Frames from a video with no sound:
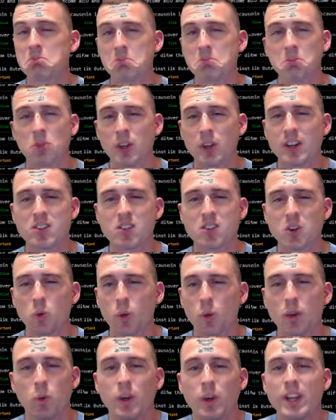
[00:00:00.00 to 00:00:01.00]
let us know.
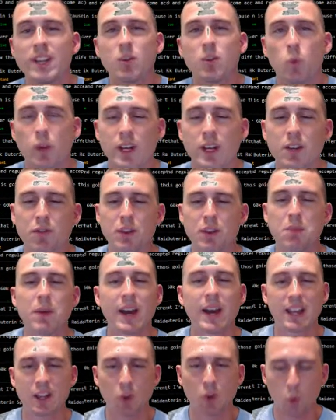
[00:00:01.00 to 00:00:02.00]
We need
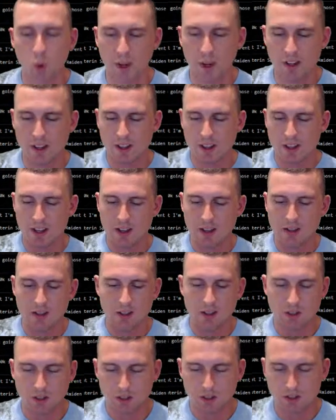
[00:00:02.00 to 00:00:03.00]
feedback either way
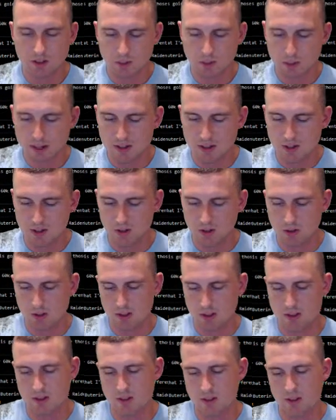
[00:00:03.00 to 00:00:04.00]
to make sure
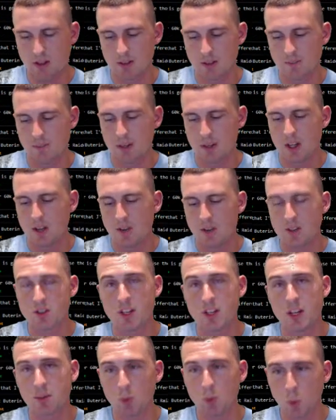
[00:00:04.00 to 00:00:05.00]
that this is
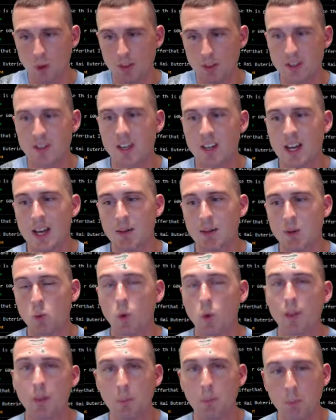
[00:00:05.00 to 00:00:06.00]
going to be worth the time and
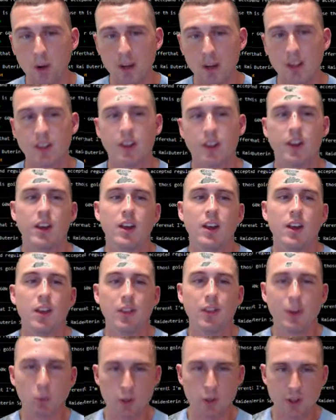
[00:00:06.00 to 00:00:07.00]
worth the money
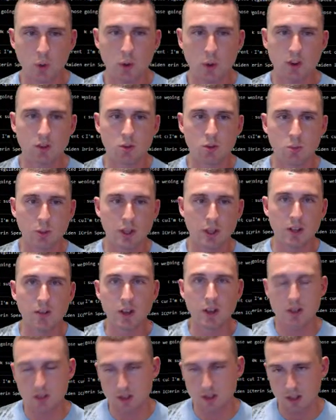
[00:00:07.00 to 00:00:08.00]
that we're going to be
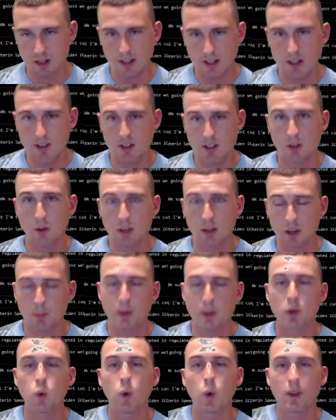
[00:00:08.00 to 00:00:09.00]
investing in it, because it'll be
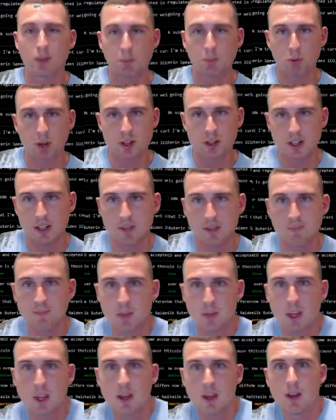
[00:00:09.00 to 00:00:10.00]
quite the project.
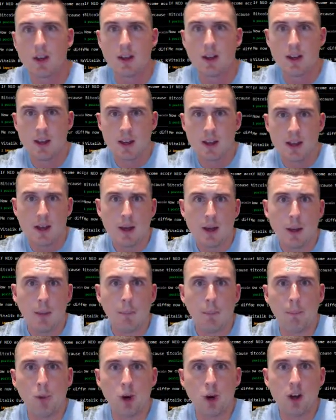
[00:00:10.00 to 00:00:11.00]

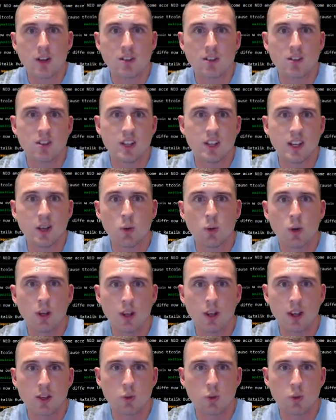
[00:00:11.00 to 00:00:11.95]
But anyways,